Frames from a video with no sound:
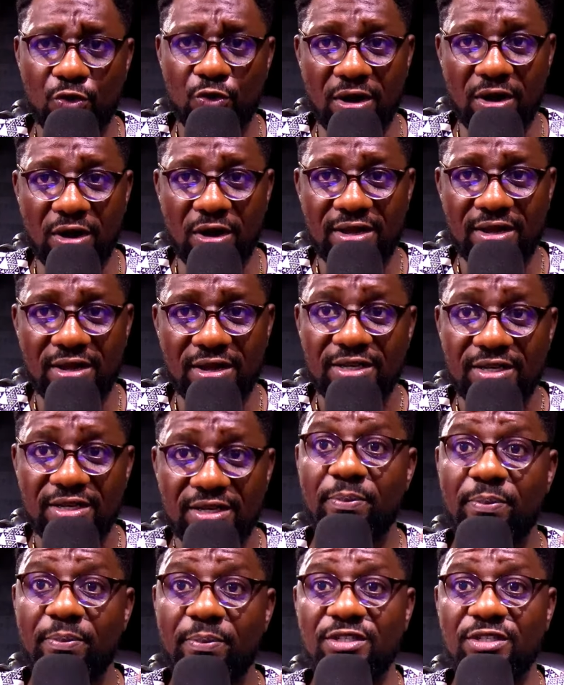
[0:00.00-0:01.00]
They pay us in
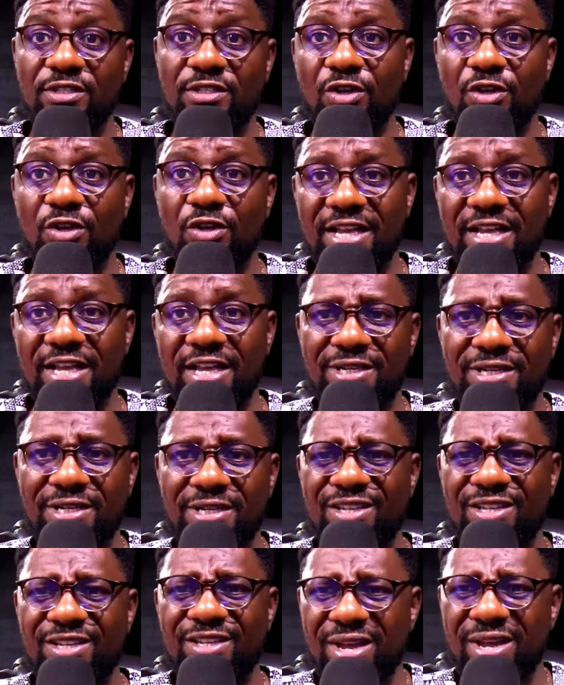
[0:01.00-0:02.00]
dollars, but there's a way
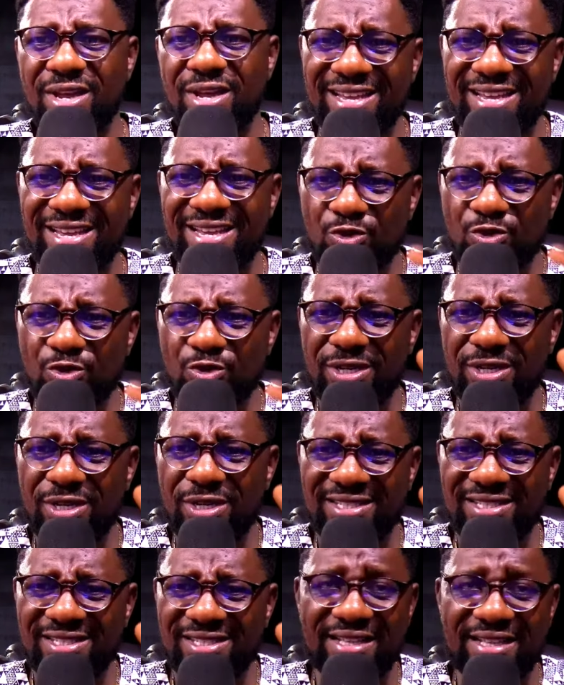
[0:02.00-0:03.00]
they do it that
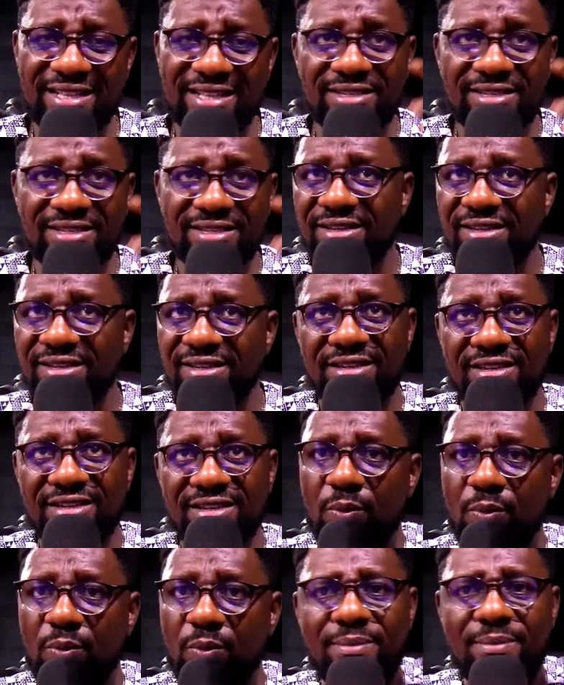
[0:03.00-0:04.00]
they will probably
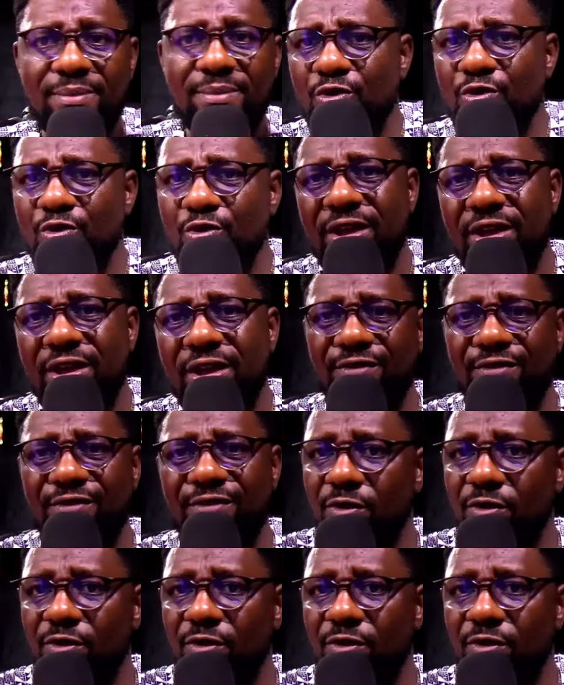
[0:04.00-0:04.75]
know where you're from.